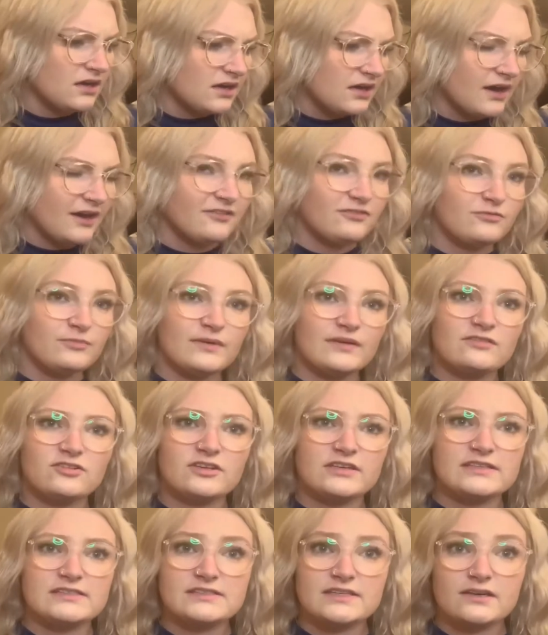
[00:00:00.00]
I've been
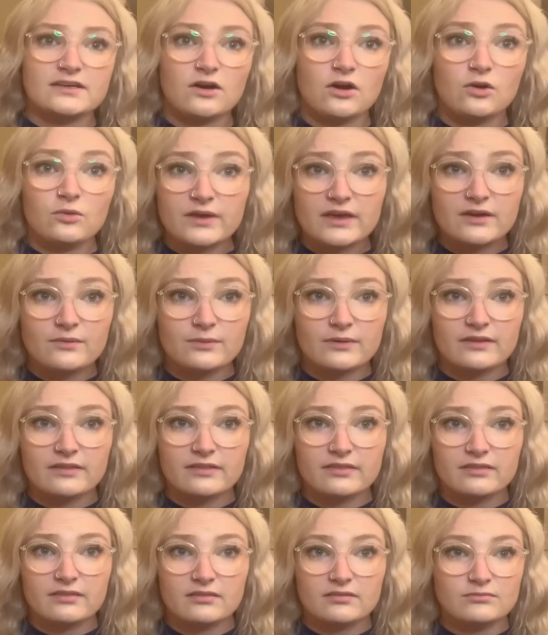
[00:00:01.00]
really sick all week with
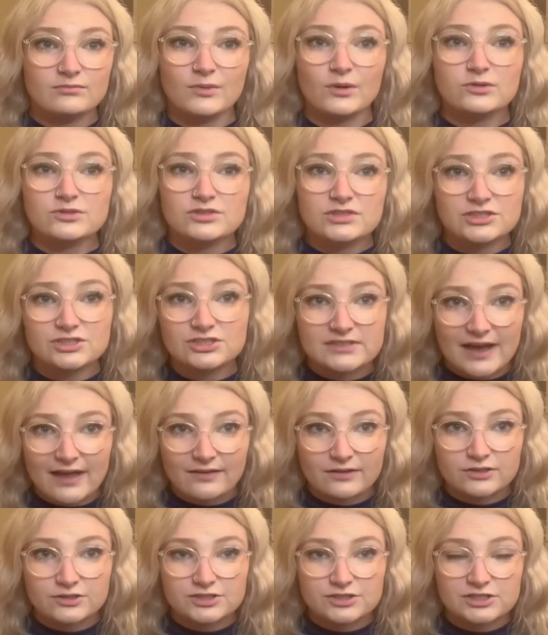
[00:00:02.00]
mostly just
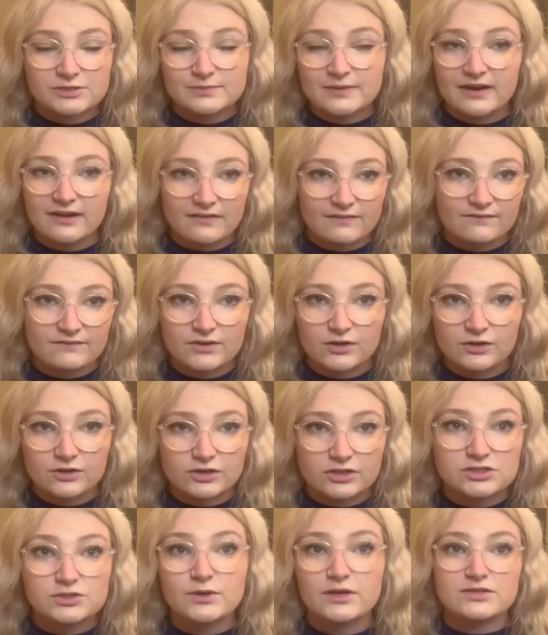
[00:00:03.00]
allergies, but I didn't feel
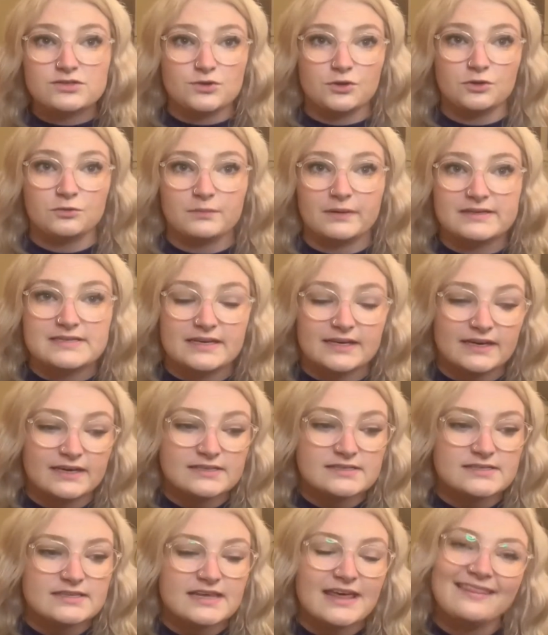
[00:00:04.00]
good, so I sold my
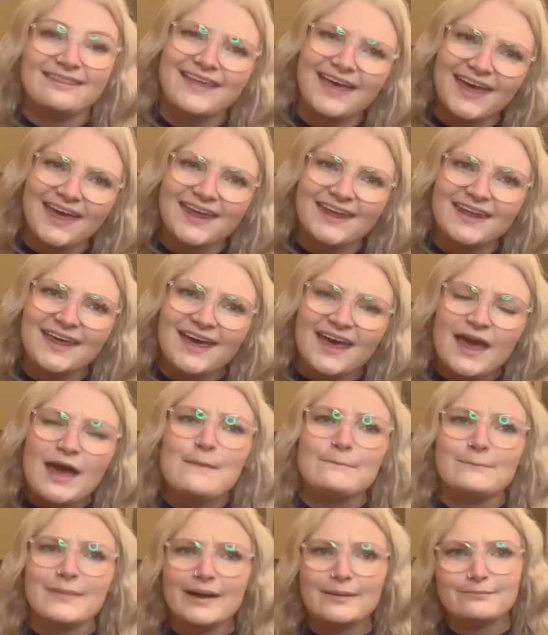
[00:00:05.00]
tickets. And then
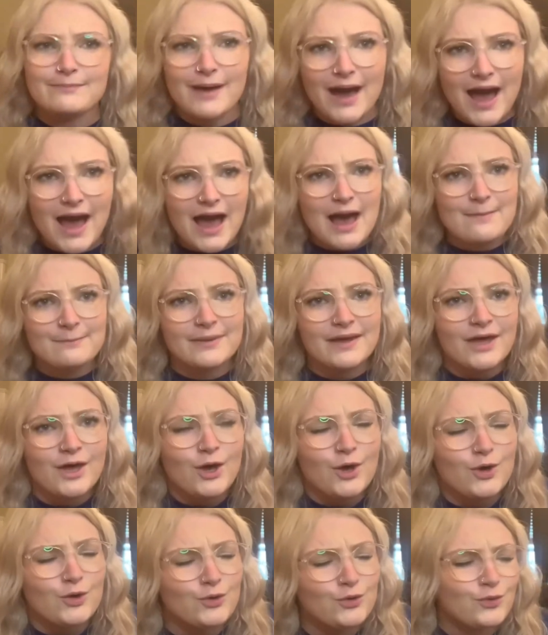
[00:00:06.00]
my mom,
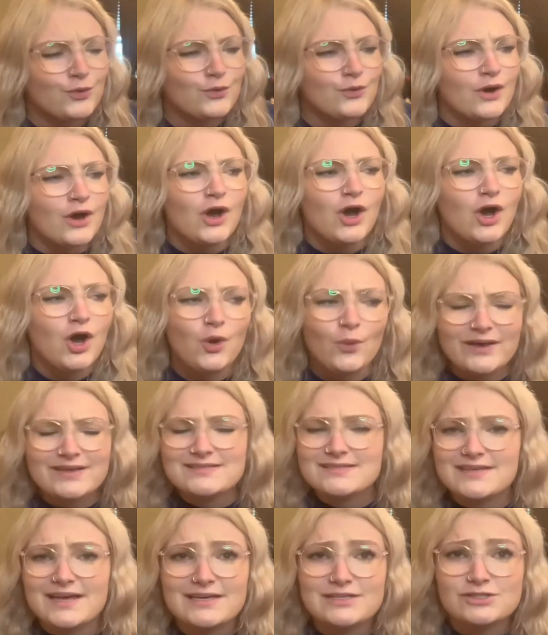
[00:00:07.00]
who always
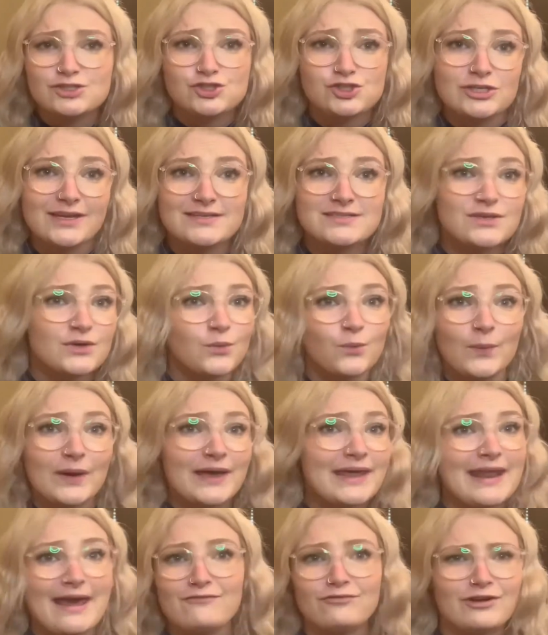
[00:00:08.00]
says she doesn't
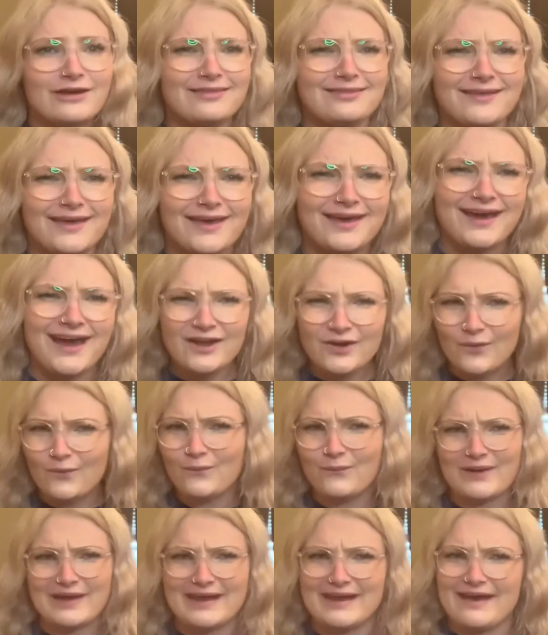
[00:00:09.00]
win everything. I
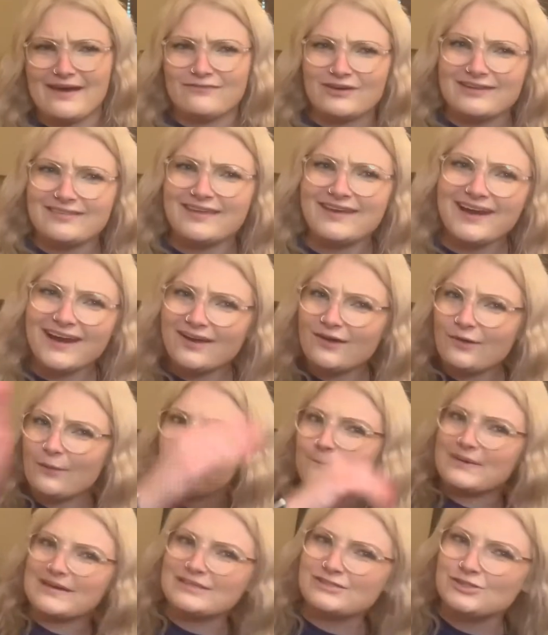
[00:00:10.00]
don't win everything. I
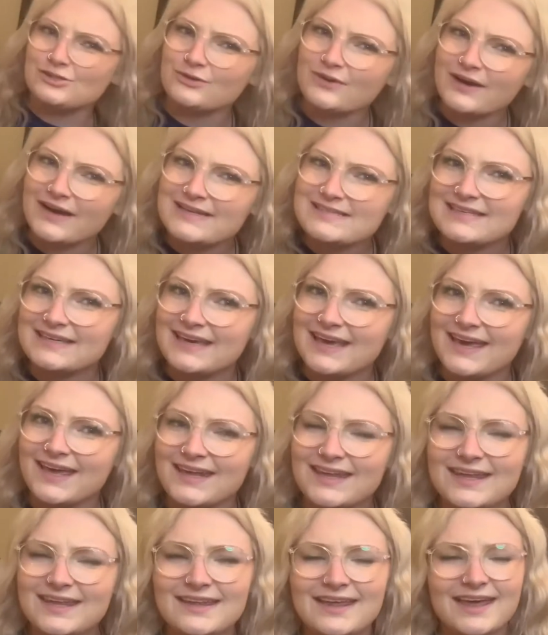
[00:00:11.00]
don't beat you guys in
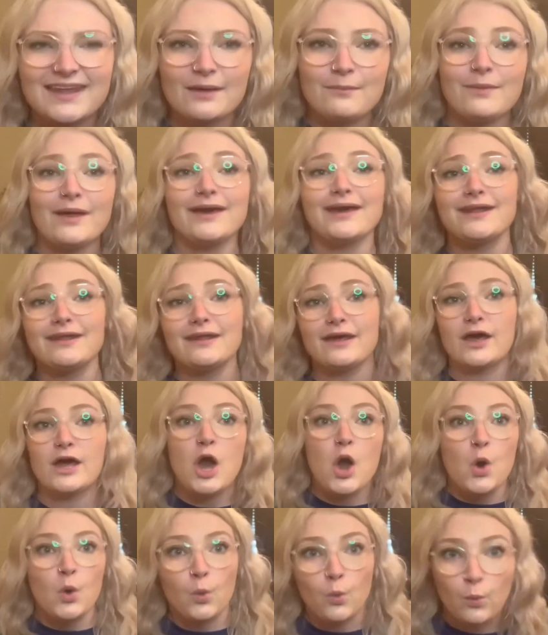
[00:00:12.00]
Candyland. I'm not gonna
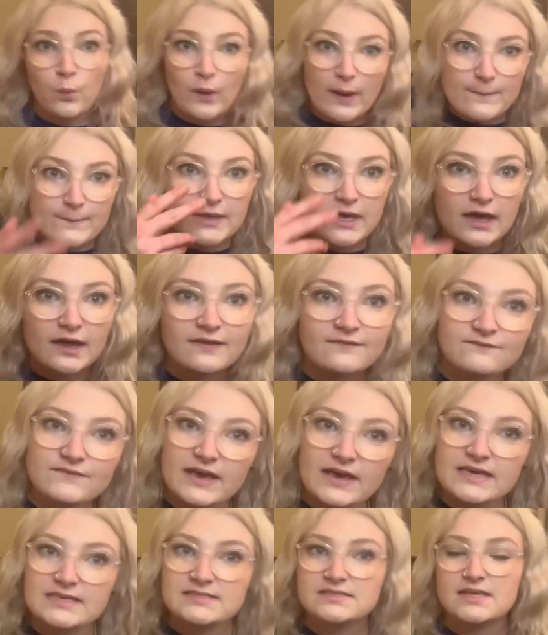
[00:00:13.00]
whip you in
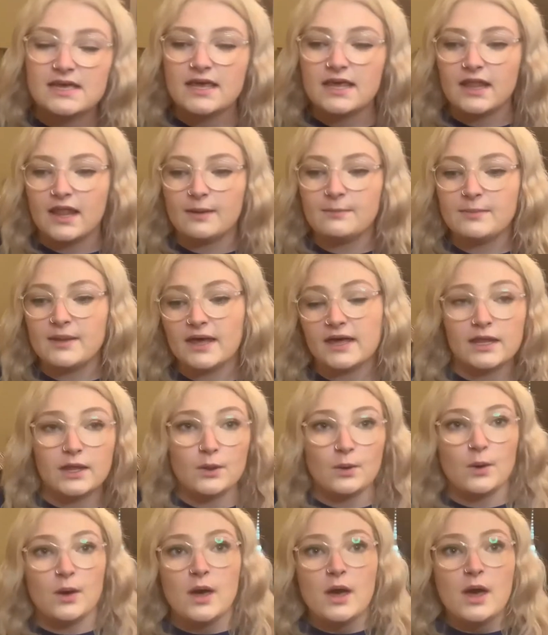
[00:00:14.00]
phase 10. I'm not
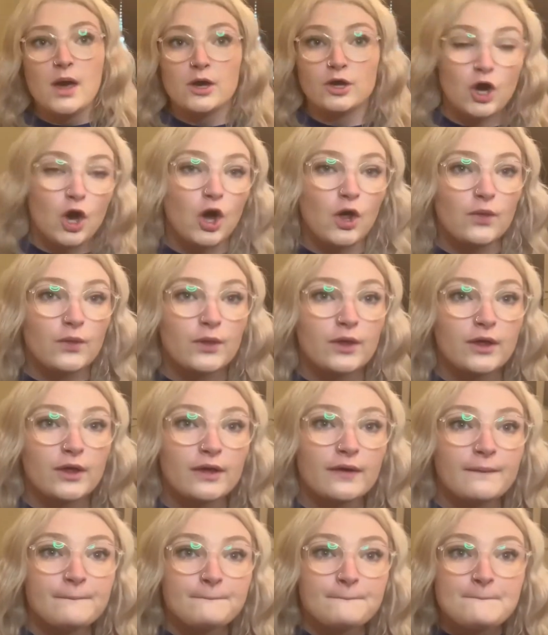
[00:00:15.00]
gonna call
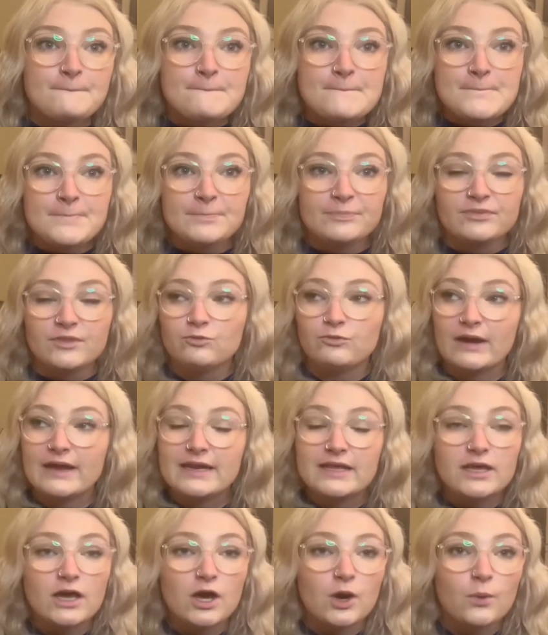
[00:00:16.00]
the
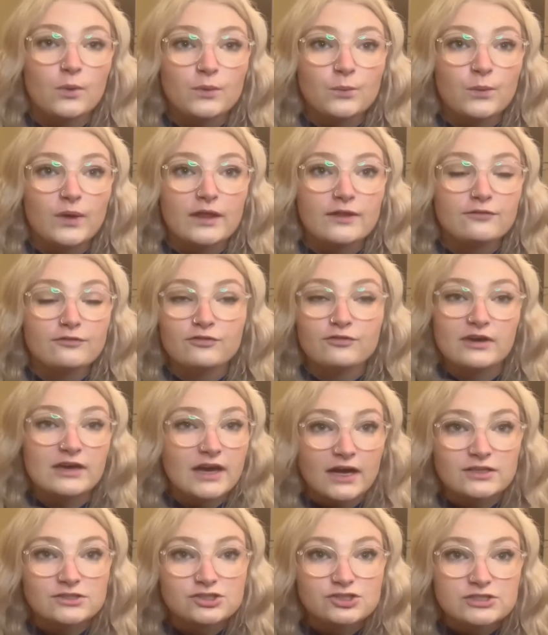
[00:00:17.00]
radio and win free
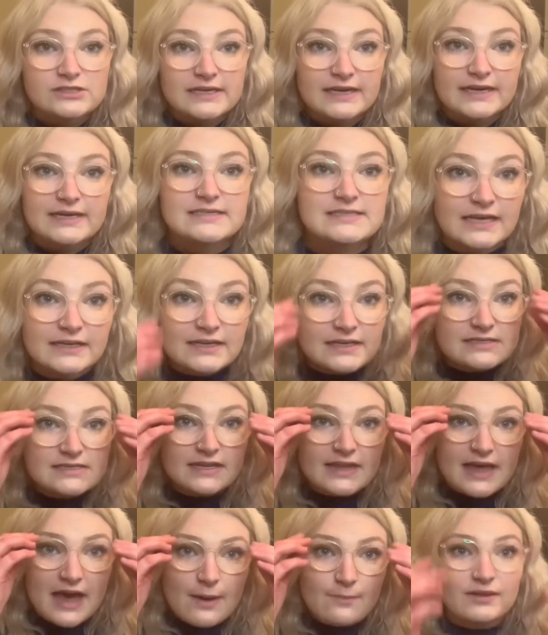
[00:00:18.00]
concert tickets. That
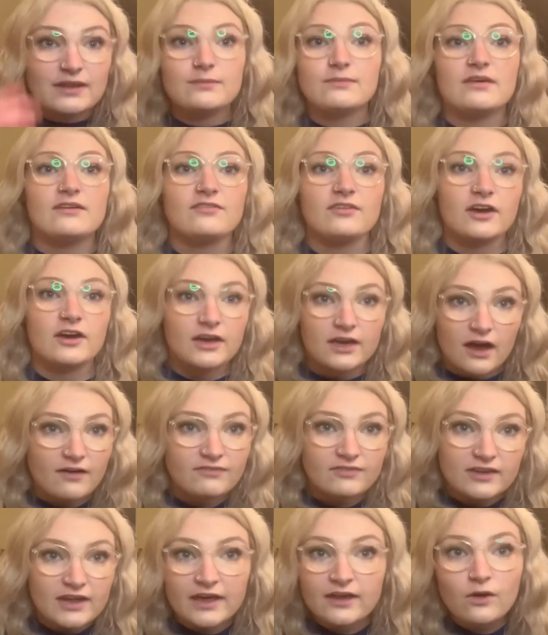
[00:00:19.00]
doesn't happen to me very
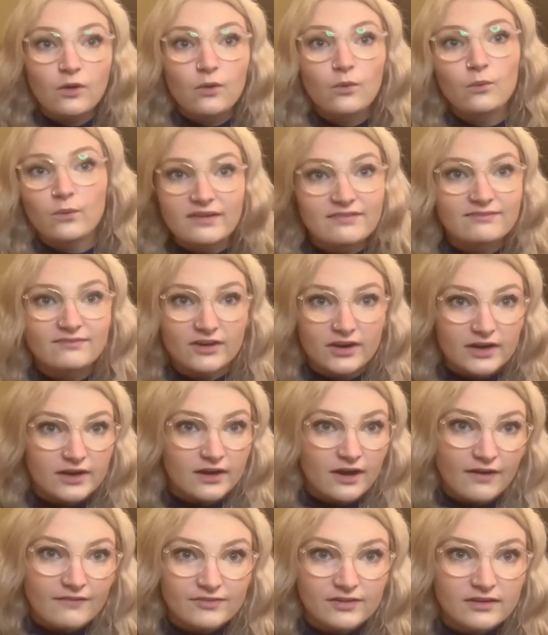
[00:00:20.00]
often. I don't win very
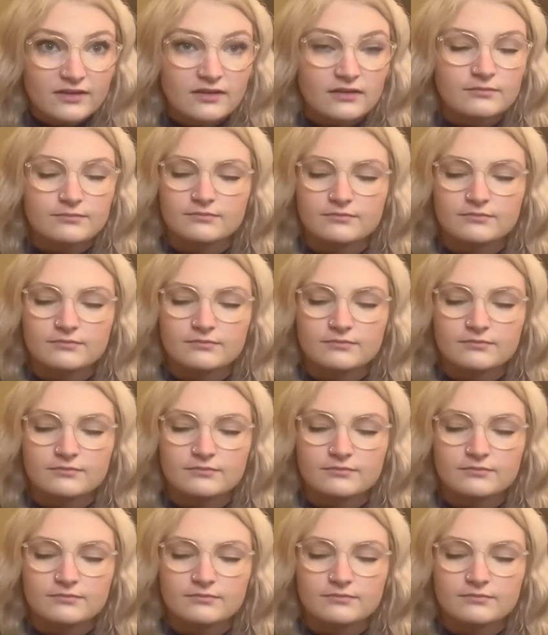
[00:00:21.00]
often.